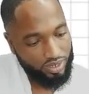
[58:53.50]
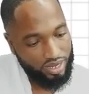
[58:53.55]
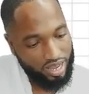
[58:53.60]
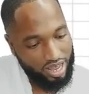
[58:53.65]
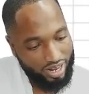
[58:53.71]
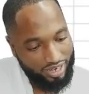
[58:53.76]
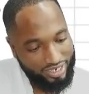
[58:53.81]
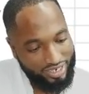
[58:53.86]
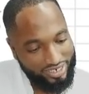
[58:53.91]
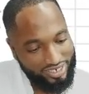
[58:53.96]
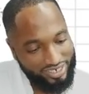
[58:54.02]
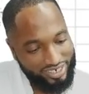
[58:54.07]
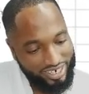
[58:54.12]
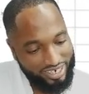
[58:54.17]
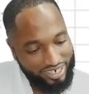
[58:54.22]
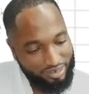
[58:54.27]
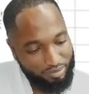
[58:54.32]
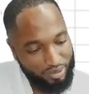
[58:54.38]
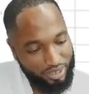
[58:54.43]
I just
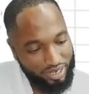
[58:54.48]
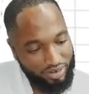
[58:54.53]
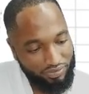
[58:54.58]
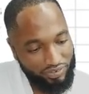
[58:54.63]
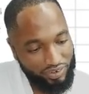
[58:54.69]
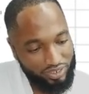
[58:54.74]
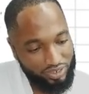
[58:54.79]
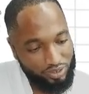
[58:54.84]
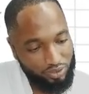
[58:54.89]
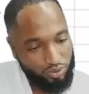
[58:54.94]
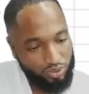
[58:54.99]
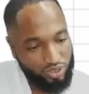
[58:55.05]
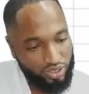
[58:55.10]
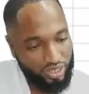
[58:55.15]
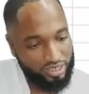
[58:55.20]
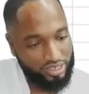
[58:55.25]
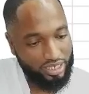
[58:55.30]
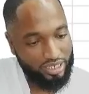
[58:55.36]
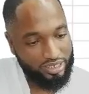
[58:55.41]
check in my different
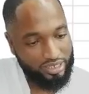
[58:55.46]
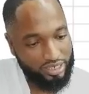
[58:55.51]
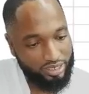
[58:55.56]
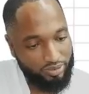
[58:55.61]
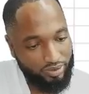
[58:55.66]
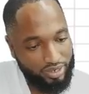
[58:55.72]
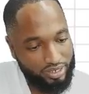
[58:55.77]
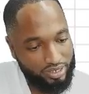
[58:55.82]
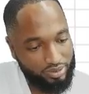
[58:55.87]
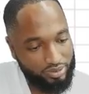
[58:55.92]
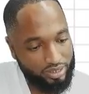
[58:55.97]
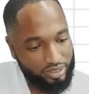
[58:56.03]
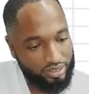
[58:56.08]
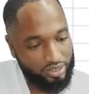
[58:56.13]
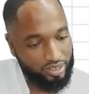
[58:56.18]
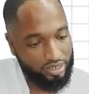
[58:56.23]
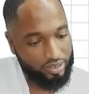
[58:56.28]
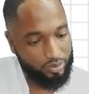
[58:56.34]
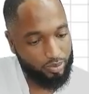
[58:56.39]
socials and see where these
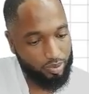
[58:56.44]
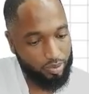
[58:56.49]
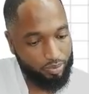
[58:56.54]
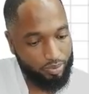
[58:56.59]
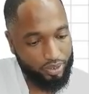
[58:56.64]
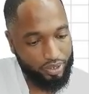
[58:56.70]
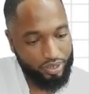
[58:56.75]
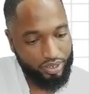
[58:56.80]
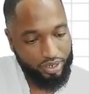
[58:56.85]
questions pop in.